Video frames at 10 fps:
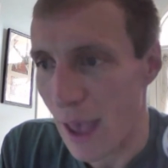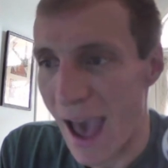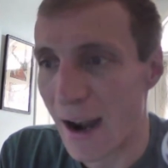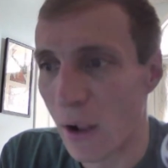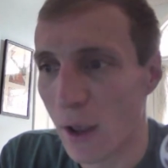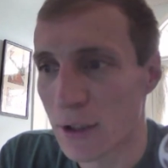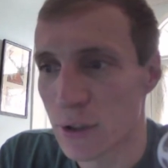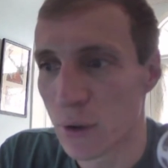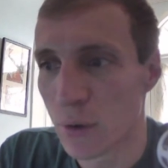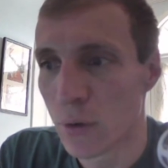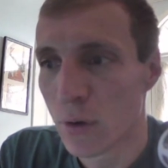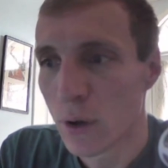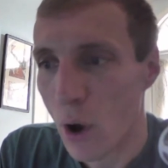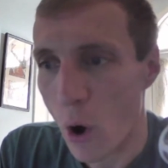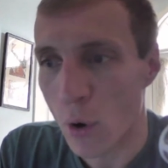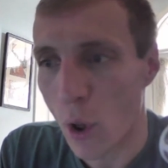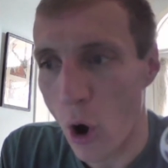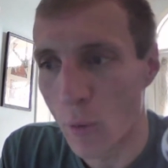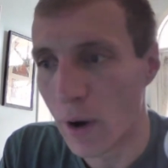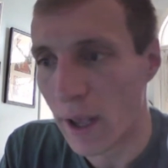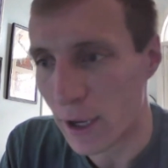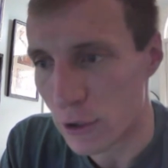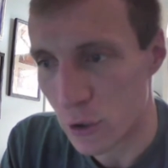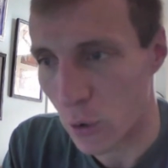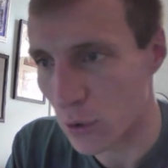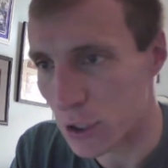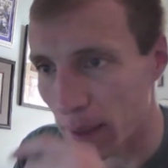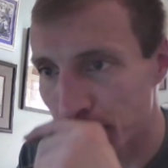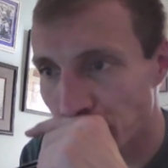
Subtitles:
at LSU, Oklahoma, and Georgia,